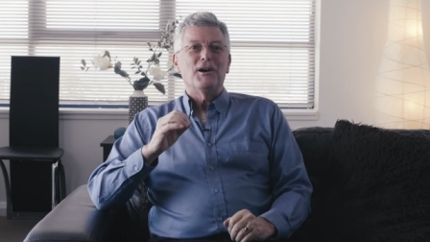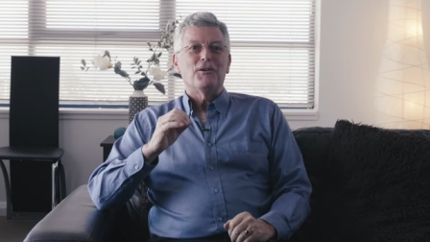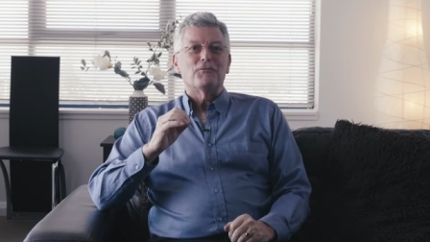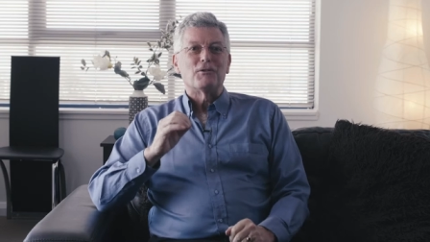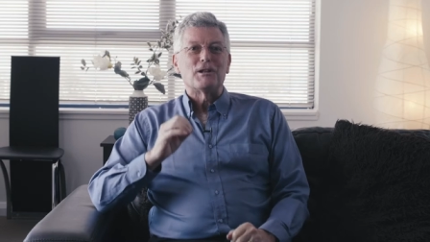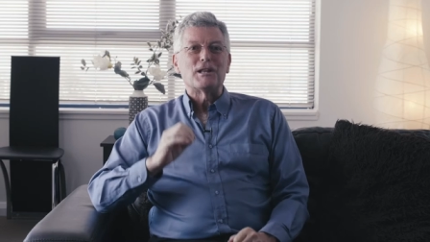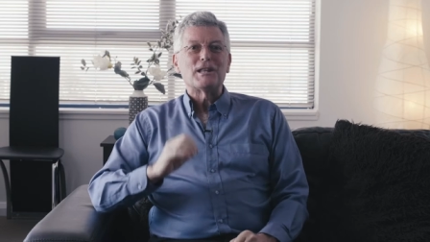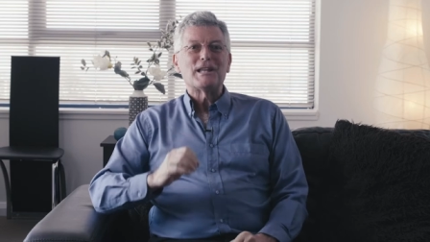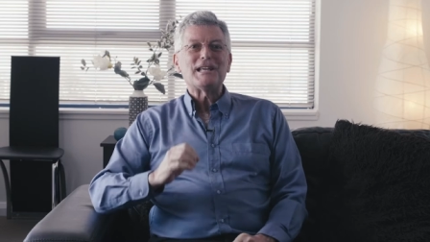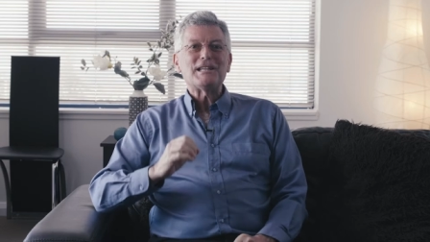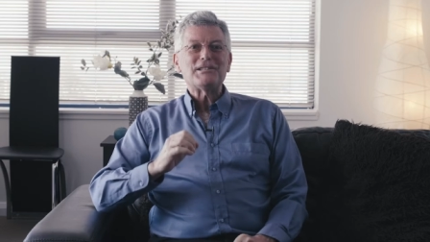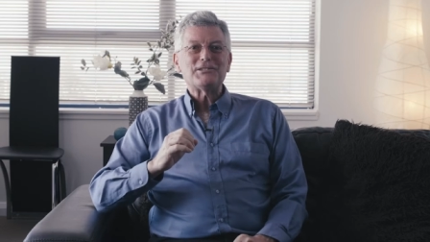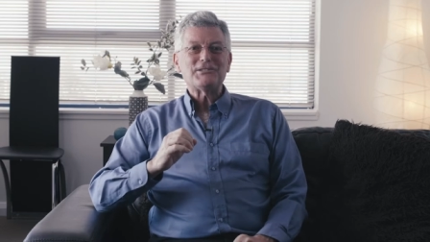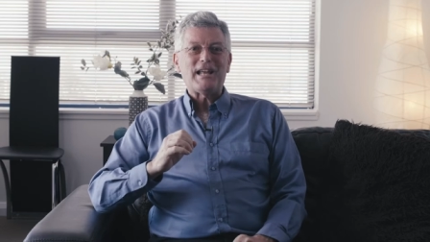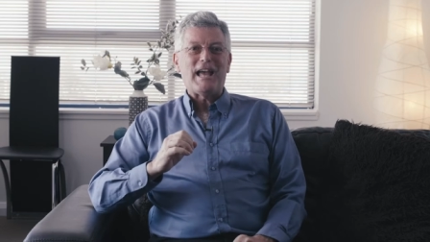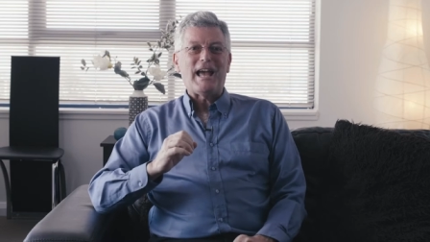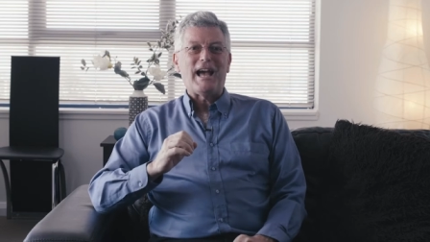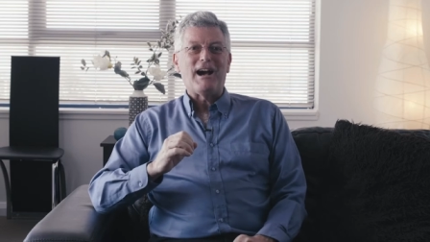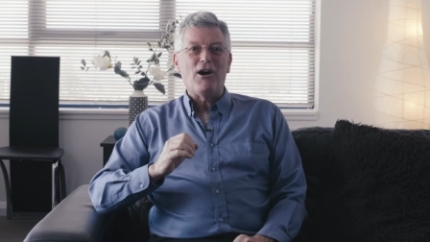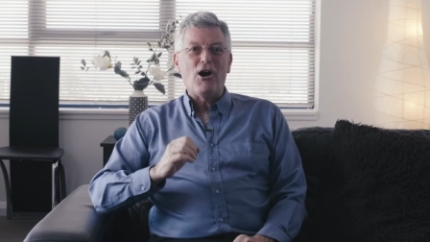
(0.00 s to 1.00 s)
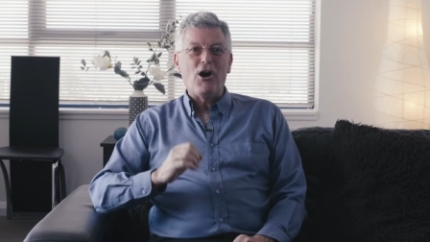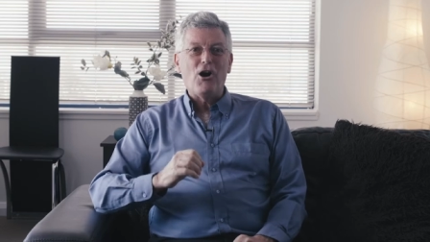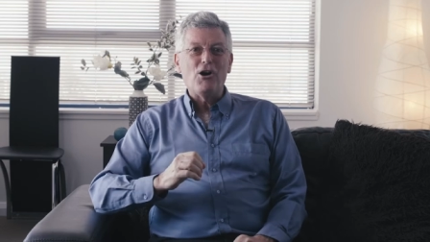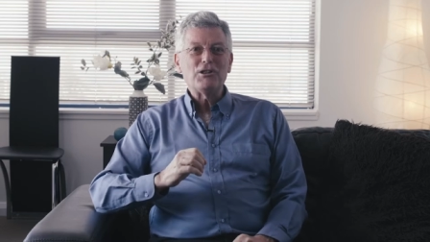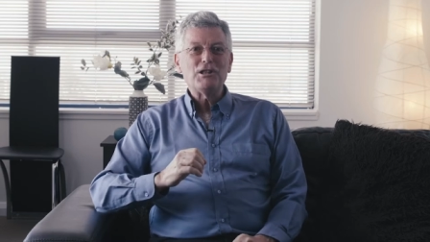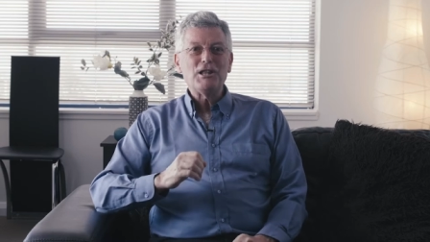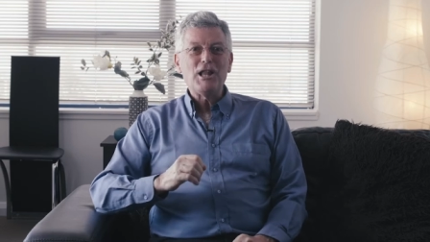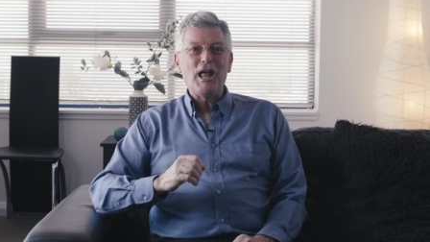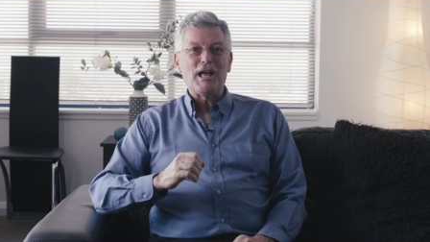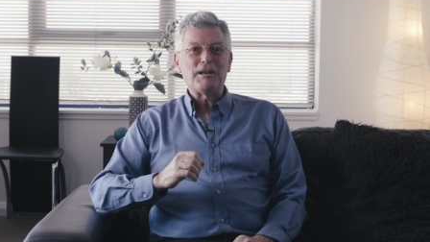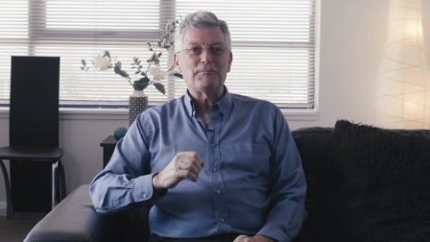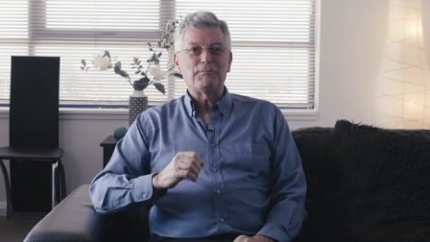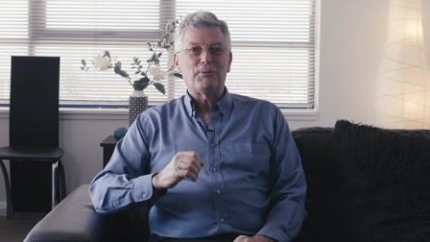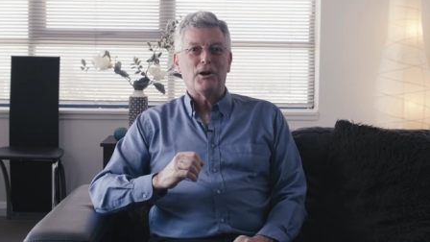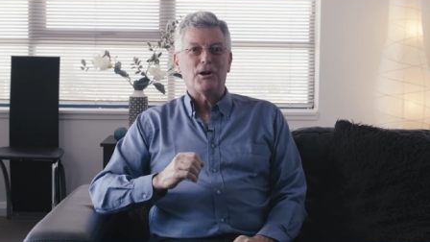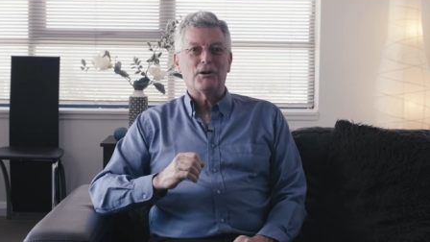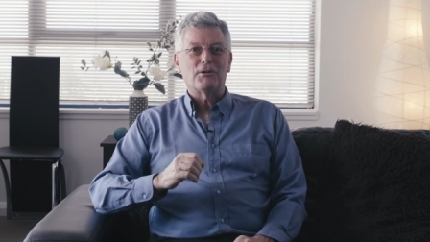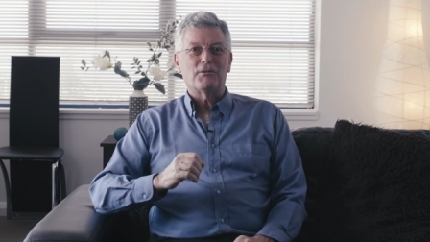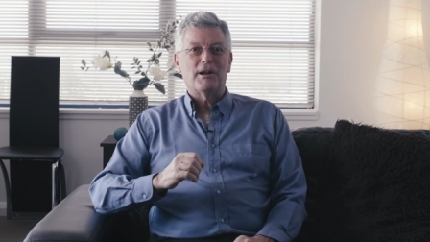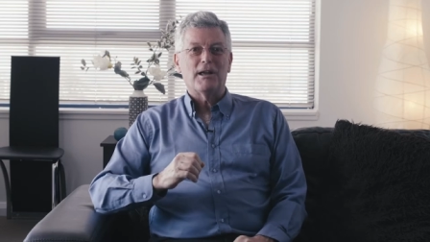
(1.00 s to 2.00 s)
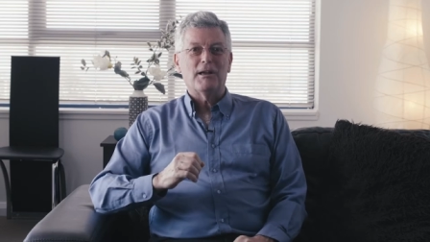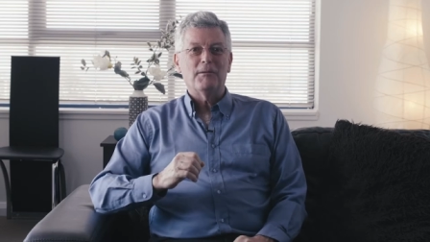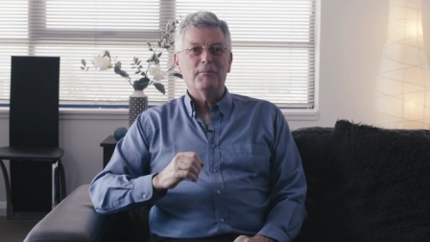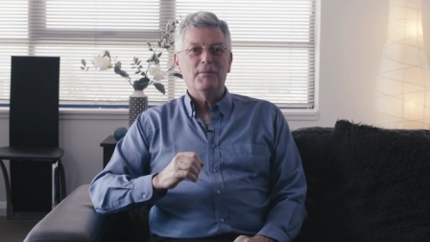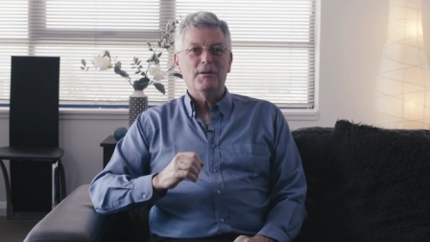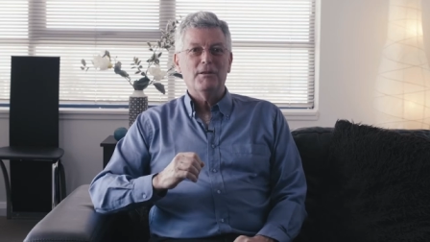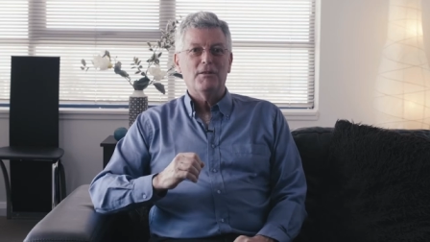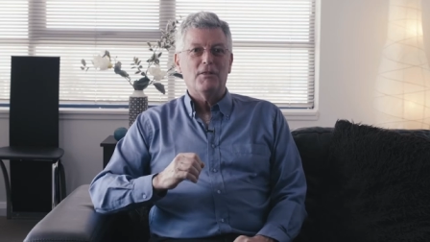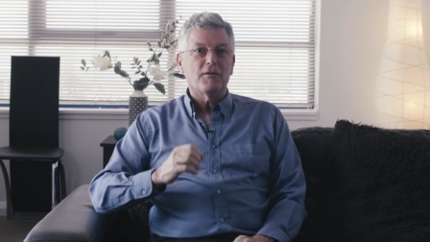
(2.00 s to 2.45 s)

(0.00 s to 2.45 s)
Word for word: released our online program,